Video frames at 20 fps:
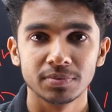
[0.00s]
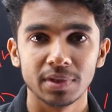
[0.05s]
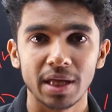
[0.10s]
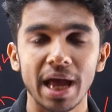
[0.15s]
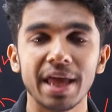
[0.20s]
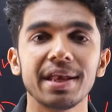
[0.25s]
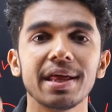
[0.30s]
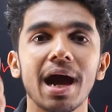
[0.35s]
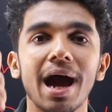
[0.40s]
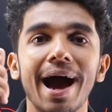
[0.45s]

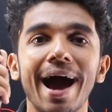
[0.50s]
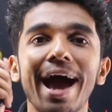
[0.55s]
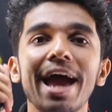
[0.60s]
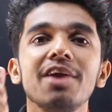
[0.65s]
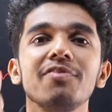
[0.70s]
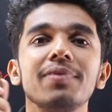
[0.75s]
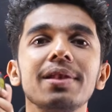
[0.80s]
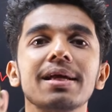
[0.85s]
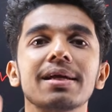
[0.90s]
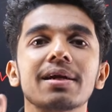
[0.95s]
and
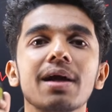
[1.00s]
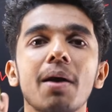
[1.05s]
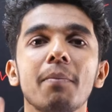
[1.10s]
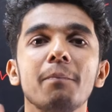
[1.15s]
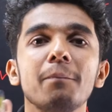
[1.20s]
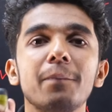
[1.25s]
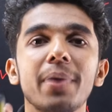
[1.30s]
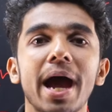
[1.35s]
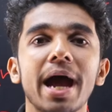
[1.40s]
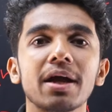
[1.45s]
I will
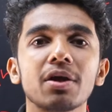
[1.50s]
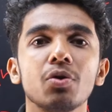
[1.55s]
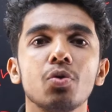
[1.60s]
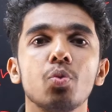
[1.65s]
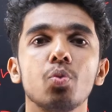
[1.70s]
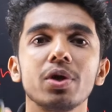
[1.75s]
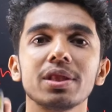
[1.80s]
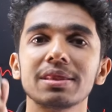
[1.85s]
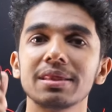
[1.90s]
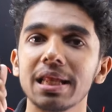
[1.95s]
come back
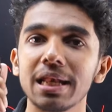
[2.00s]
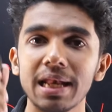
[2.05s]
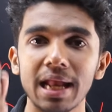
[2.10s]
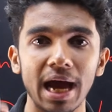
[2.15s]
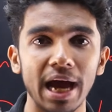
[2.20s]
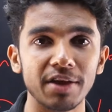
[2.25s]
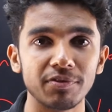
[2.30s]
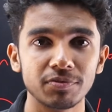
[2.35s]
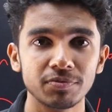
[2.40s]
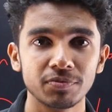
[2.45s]
with the
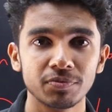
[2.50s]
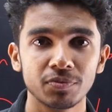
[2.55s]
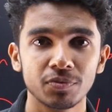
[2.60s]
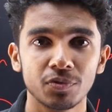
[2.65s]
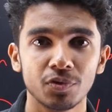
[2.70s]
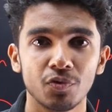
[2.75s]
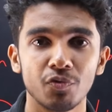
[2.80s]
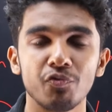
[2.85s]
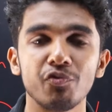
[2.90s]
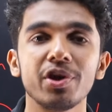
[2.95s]
live.
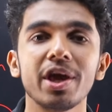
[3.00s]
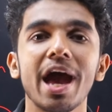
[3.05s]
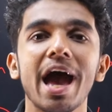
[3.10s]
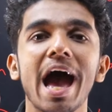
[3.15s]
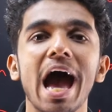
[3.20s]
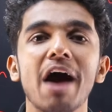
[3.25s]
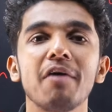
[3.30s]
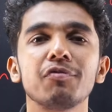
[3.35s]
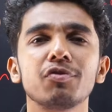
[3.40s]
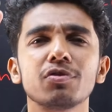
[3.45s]
We
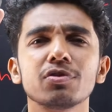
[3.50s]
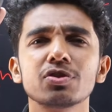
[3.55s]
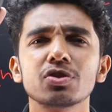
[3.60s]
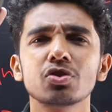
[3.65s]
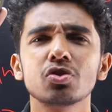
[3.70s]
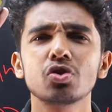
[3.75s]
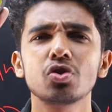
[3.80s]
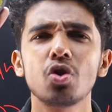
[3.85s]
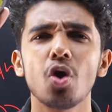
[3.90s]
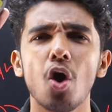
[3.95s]
have to
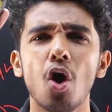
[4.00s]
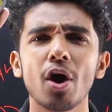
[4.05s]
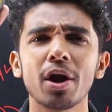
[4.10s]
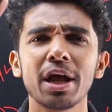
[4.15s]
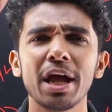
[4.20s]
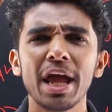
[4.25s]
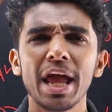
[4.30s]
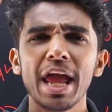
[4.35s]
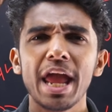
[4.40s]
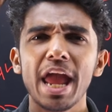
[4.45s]
score
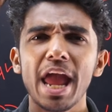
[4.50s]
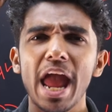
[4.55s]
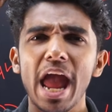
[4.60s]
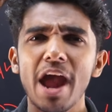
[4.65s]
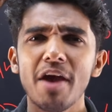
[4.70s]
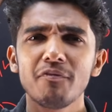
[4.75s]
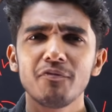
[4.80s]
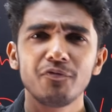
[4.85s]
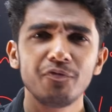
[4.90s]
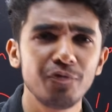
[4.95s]

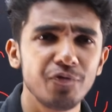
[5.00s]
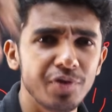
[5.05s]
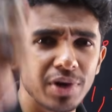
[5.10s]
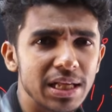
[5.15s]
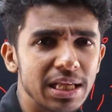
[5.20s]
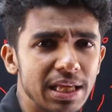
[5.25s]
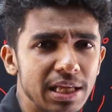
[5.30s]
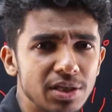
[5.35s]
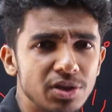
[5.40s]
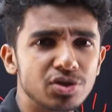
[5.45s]

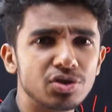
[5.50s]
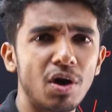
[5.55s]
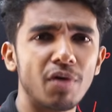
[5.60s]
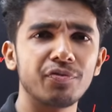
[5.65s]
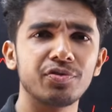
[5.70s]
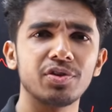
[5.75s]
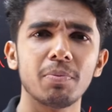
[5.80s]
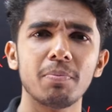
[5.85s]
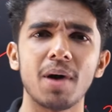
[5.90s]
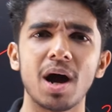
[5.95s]
every inch
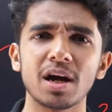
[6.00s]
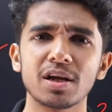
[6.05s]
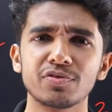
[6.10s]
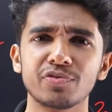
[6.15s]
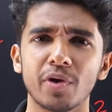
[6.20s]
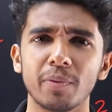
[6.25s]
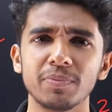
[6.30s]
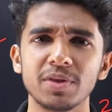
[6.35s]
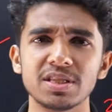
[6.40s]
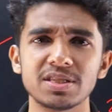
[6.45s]
of the marks
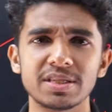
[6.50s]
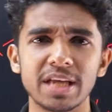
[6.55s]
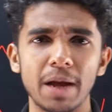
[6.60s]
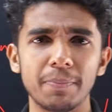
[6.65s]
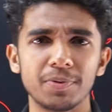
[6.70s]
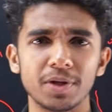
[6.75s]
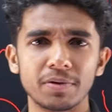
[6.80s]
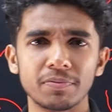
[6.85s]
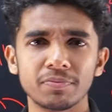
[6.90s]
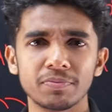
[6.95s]
from this
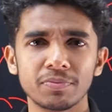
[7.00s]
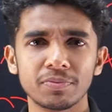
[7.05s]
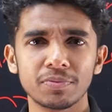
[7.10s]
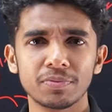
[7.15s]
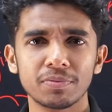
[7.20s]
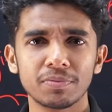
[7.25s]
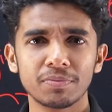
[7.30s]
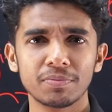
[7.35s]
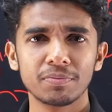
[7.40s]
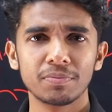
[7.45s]
chapter.
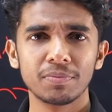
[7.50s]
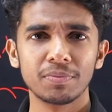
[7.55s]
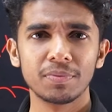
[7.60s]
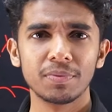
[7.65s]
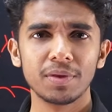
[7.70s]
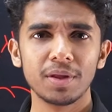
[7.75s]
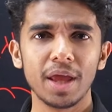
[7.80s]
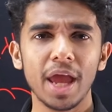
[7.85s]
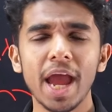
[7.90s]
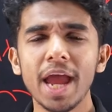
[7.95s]

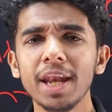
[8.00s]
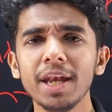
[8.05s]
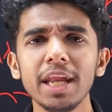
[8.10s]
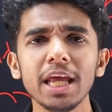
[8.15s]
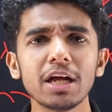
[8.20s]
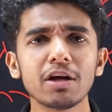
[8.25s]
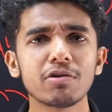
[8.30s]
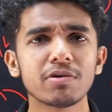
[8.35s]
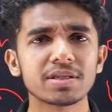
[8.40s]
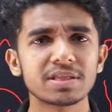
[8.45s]

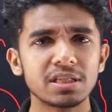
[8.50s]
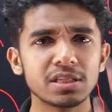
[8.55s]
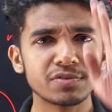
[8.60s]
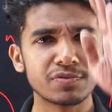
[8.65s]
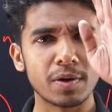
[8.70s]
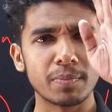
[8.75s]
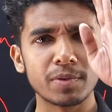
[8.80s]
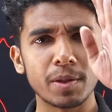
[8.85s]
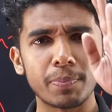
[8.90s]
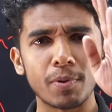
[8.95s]
Any questions
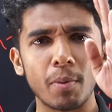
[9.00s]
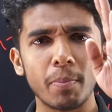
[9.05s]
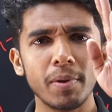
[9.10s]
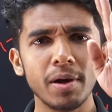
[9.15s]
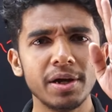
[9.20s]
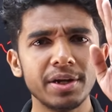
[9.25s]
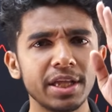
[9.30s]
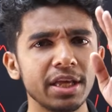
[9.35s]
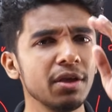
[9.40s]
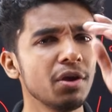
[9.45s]
from the
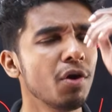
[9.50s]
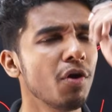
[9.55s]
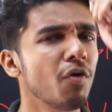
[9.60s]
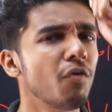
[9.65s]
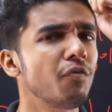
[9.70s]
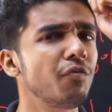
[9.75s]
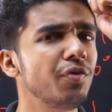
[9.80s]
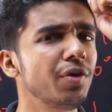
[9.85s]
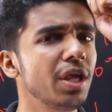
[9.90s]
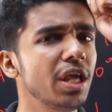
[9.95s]
probability,
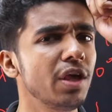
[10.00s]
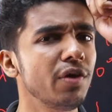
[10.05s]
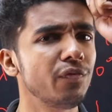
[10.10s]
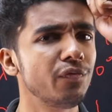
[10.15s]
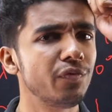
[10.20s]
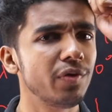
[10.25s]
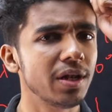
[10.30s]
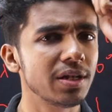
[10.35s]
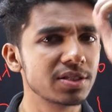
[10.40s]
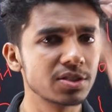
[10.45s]
we
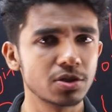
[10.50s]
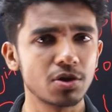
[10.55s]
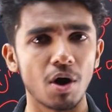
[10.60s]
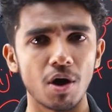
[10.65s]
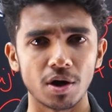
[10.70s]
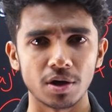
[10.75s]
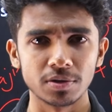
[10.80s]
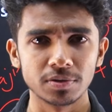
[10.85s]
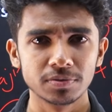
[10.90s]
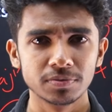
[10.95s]
will
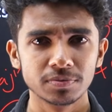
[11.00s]
score.